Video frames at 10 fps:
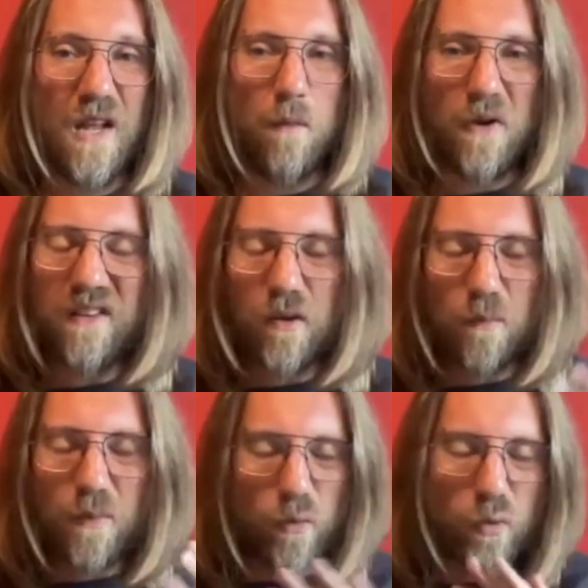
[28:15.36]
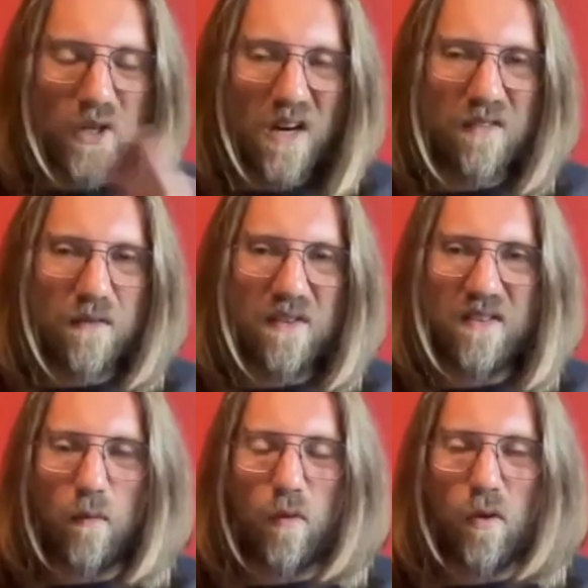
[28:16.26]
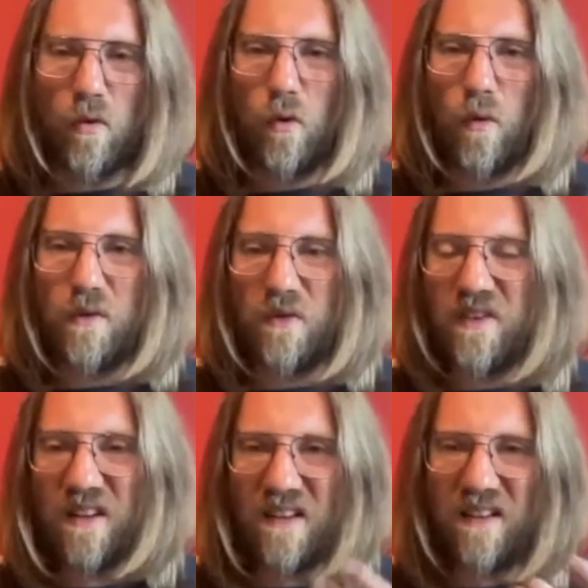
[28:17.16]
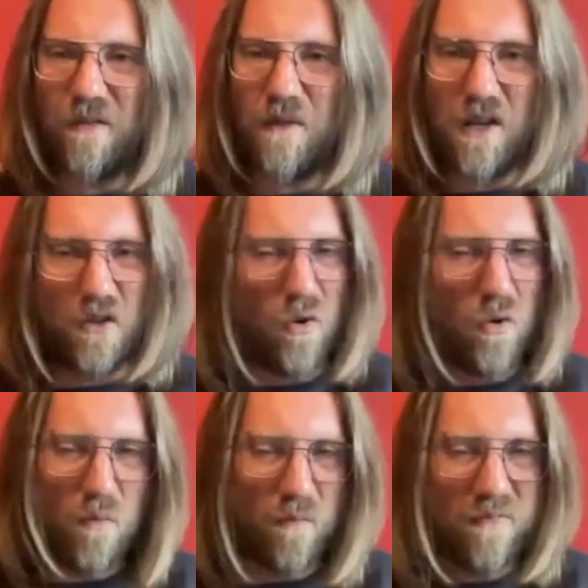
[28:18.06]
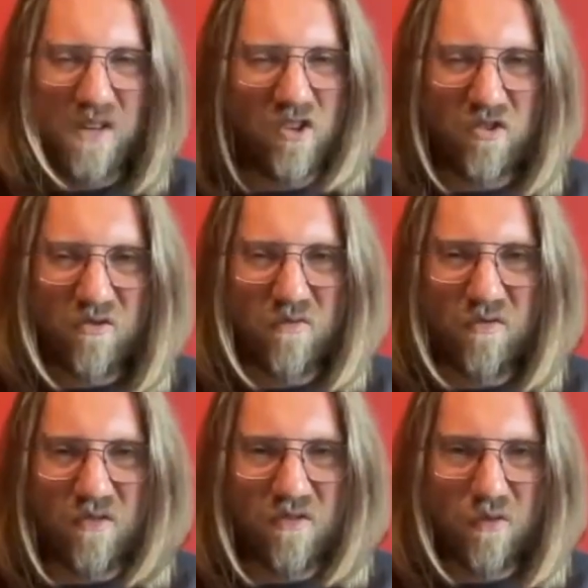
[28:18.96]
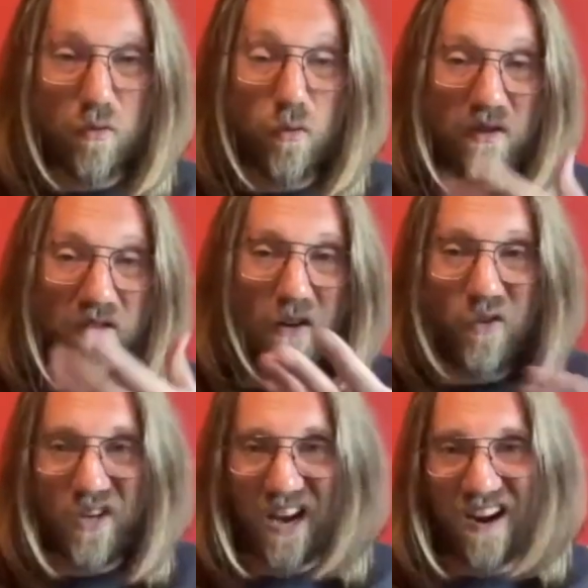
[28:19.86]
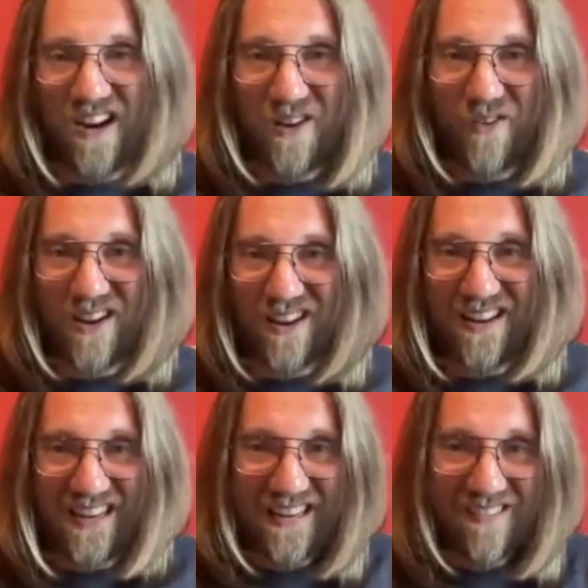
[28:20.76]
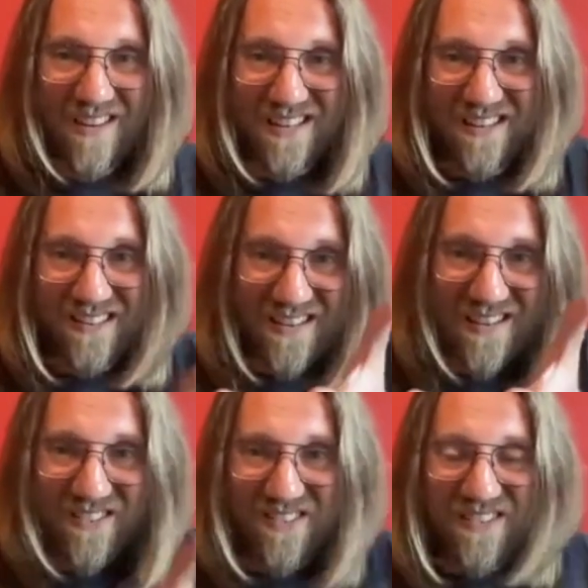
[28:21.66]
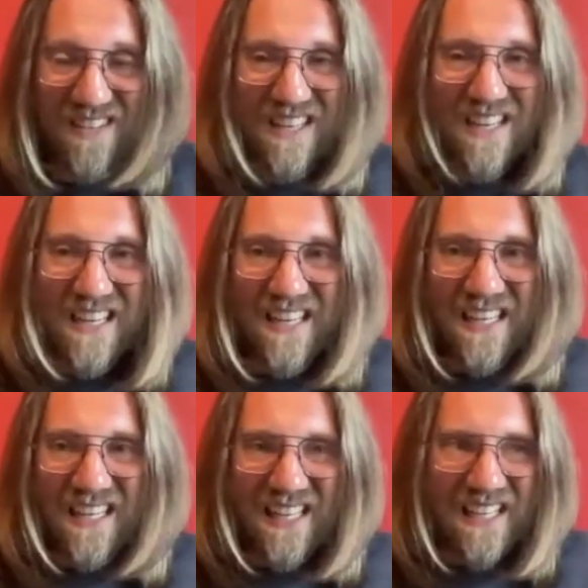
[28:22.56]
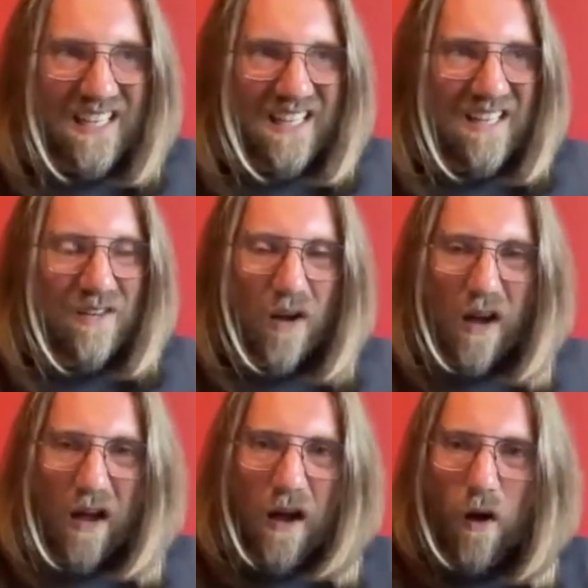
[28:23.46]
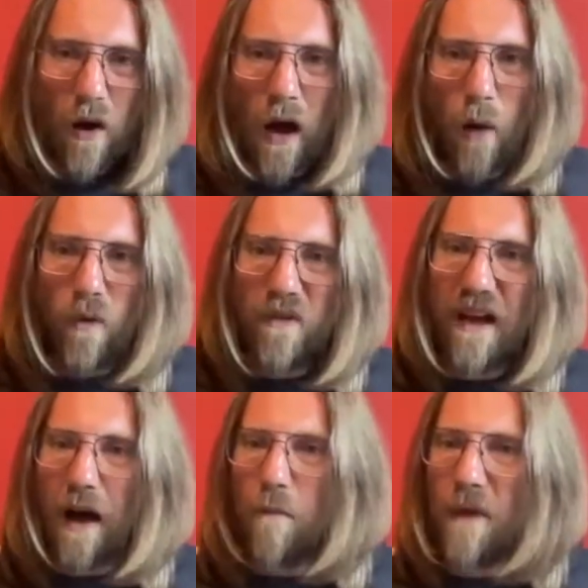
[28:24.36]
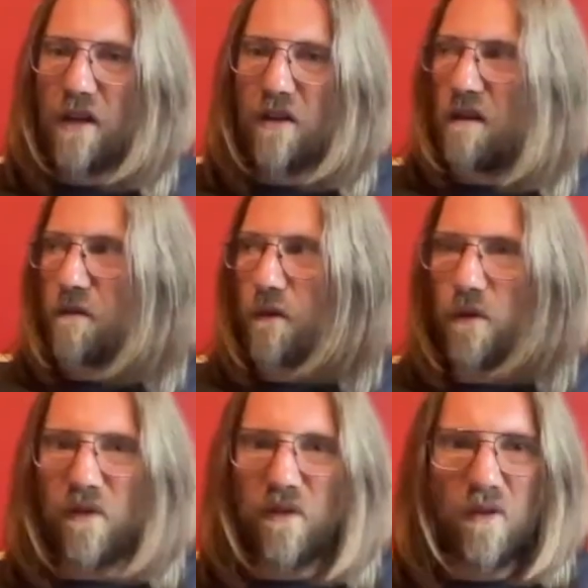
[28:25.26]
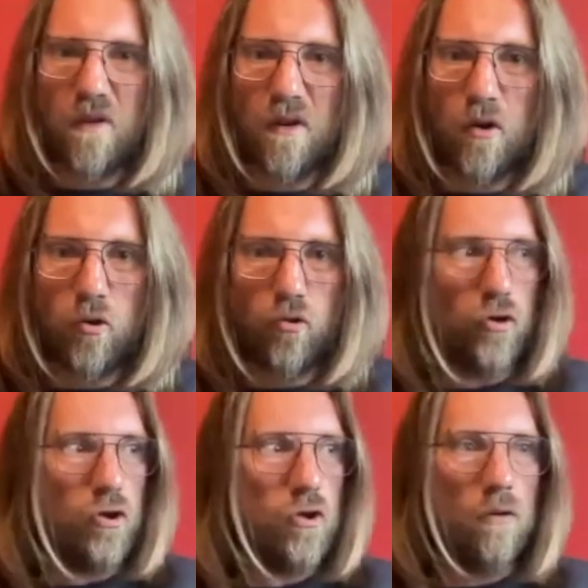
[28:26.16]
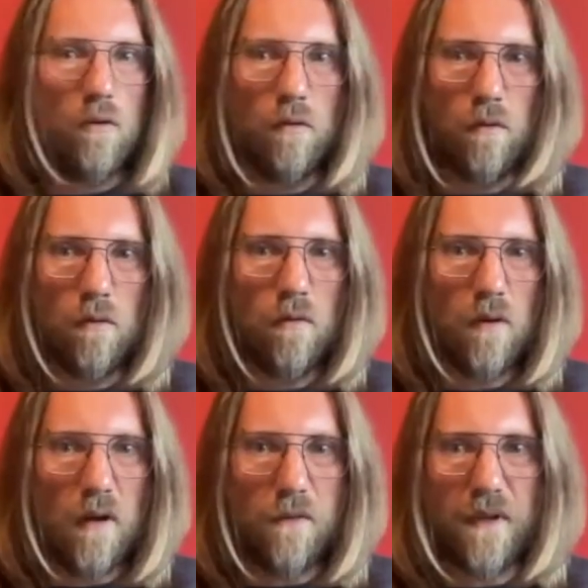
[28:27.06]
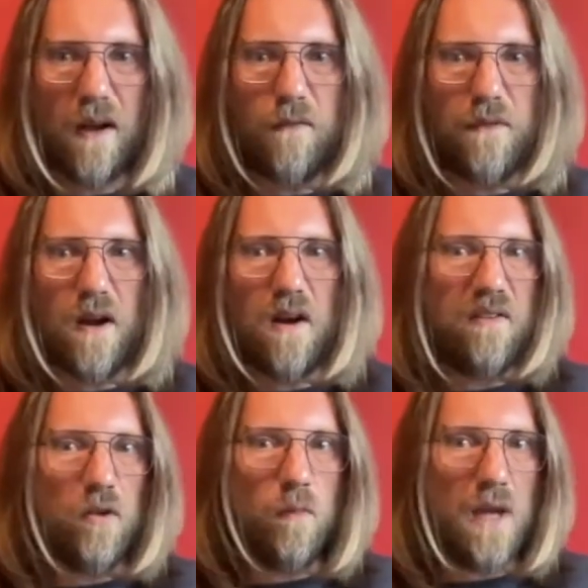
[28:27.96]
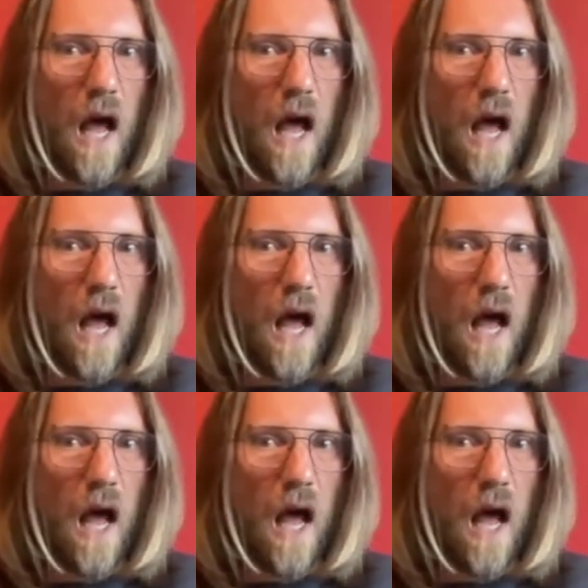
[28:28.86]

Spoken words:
But it's completely, who cares if there's someone or no one? You see, that's the thing. No, just who is there to care anyway? I mean, there isn't. How will that make a difference to you if there is no me?